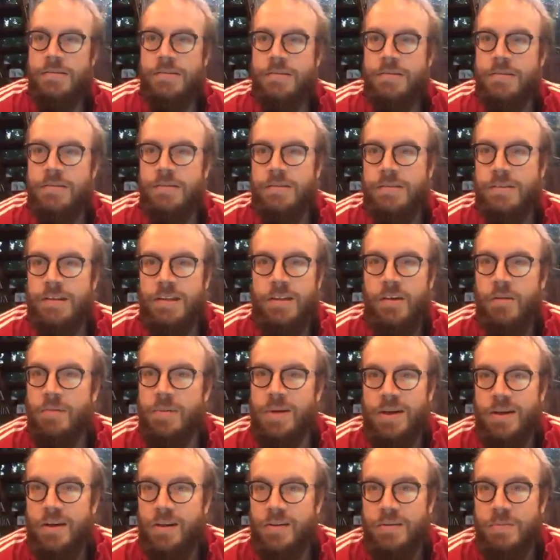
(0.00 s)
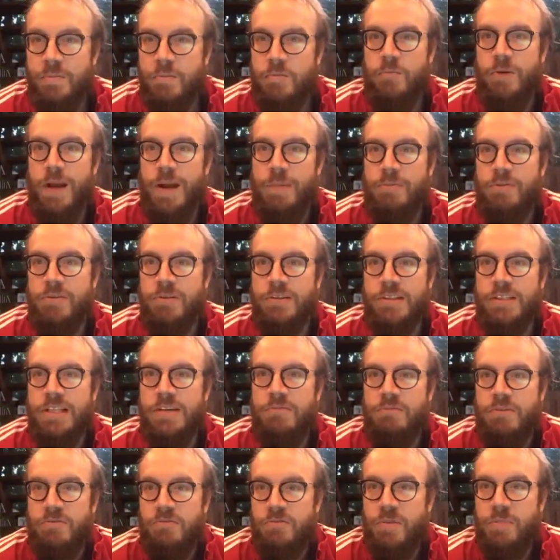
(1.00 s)
But nobody called them rebels. They
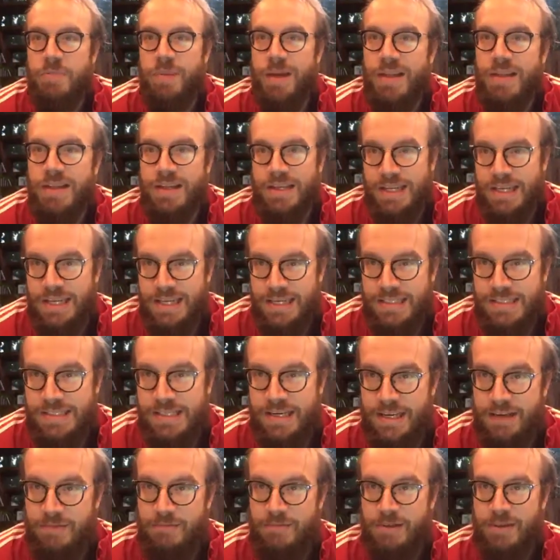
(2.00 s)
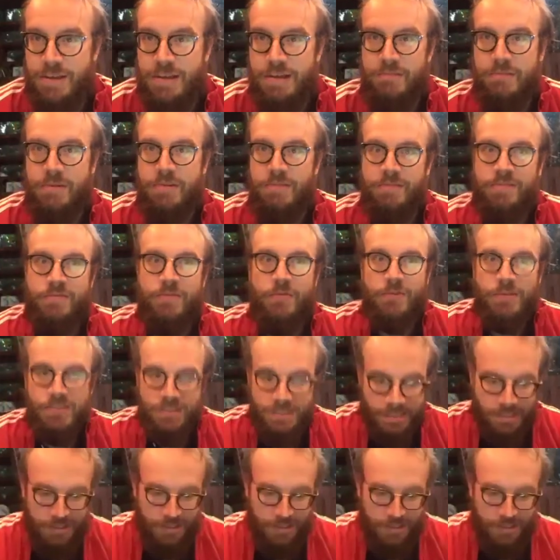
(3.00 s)
weren't rebelling against anyone. They were enforcing.